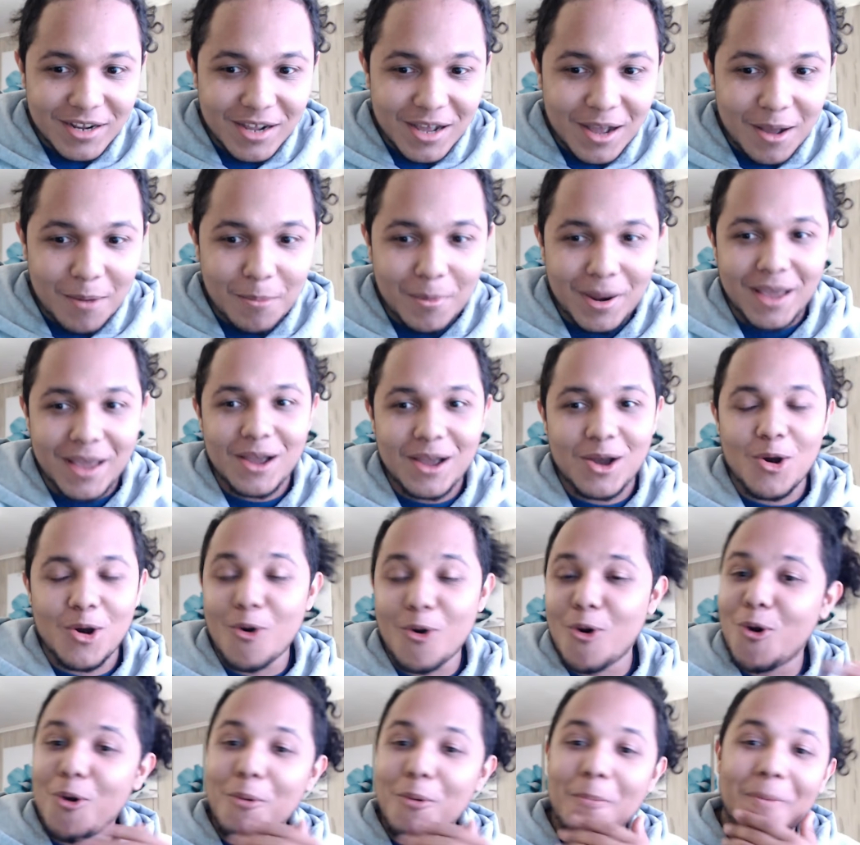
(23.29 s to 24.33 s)
I'm like,
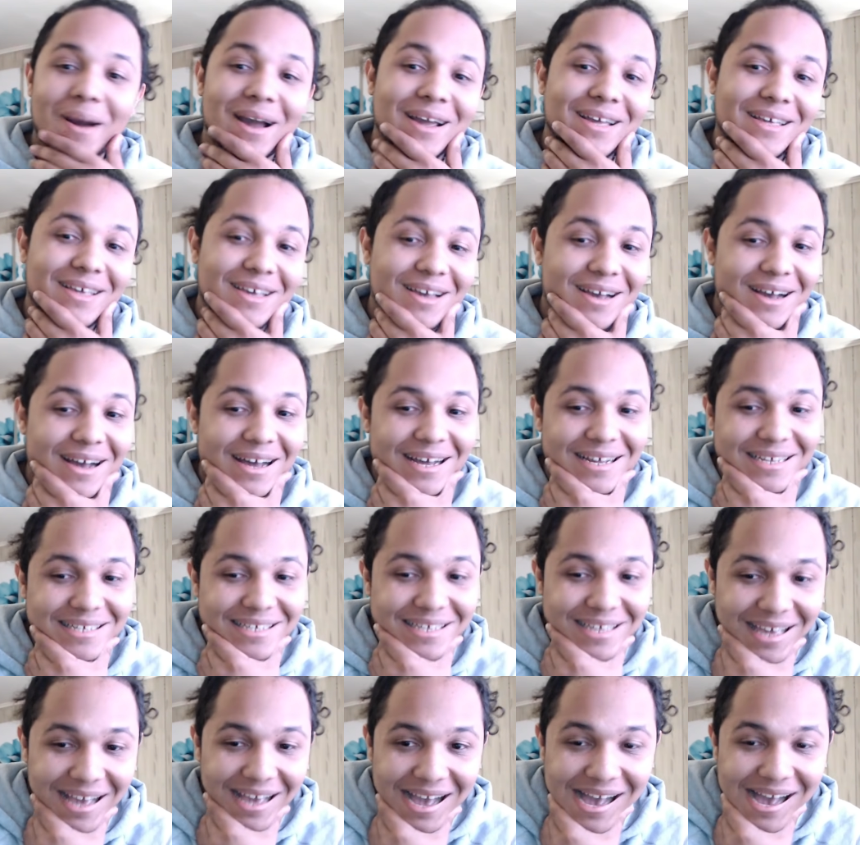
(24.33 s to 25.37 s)
oh my
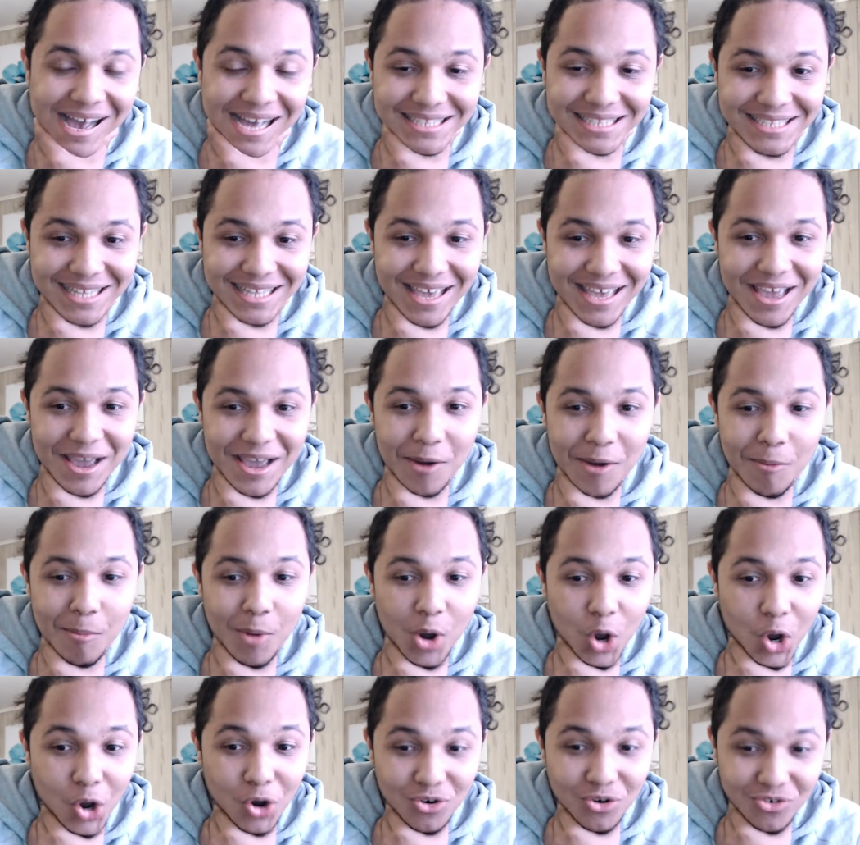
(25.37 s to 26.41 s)
god damn,
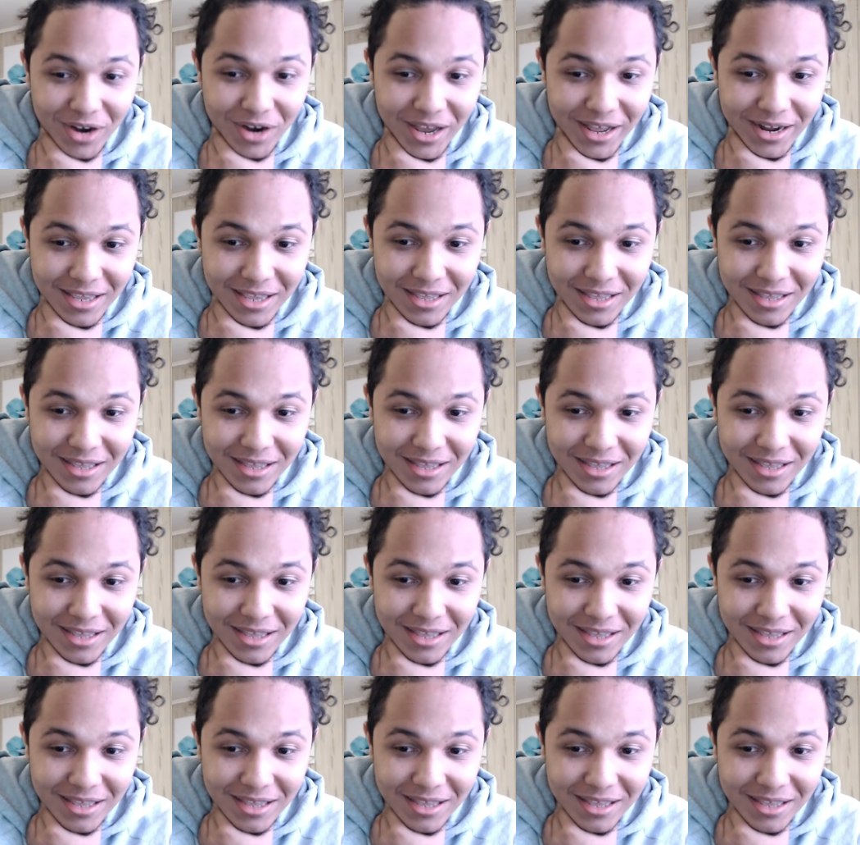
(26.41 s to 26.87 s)
already.